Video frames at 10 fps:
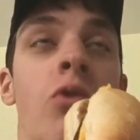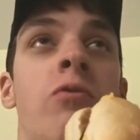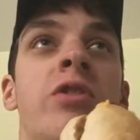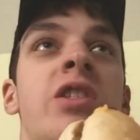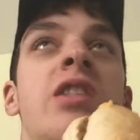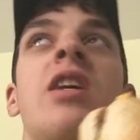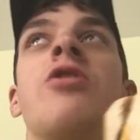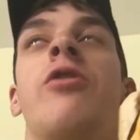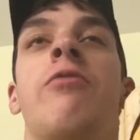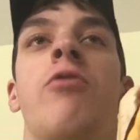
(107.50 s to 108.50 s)
which is
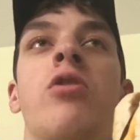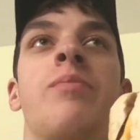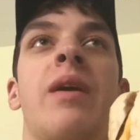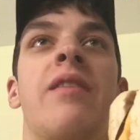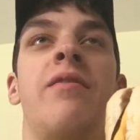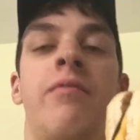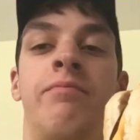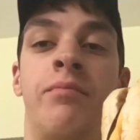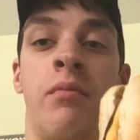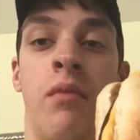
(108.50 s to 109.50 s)
essentially roast beef
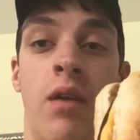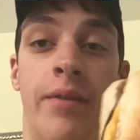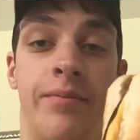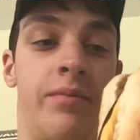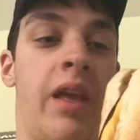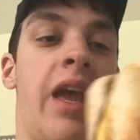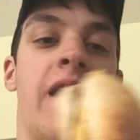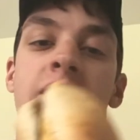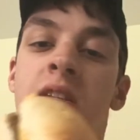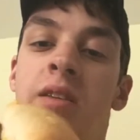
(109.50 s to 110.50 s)

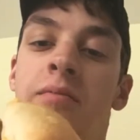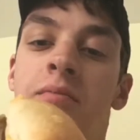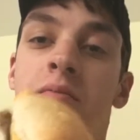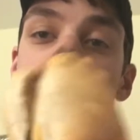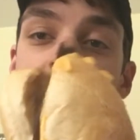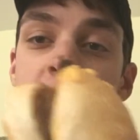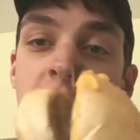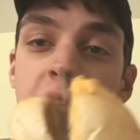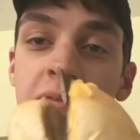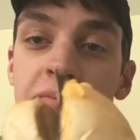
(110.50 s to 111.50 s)
and
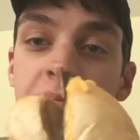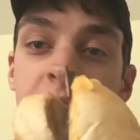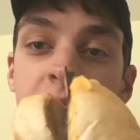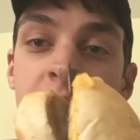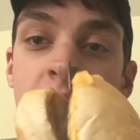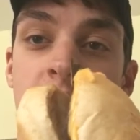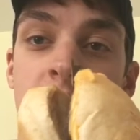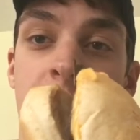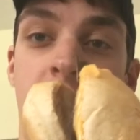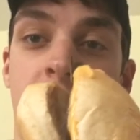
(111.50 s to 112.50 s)
cheese,
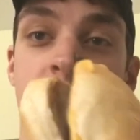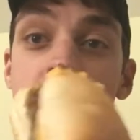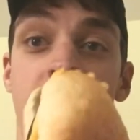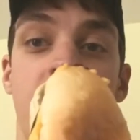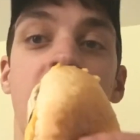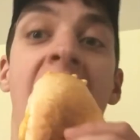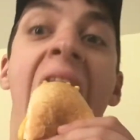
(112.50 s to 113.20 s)
American cheese.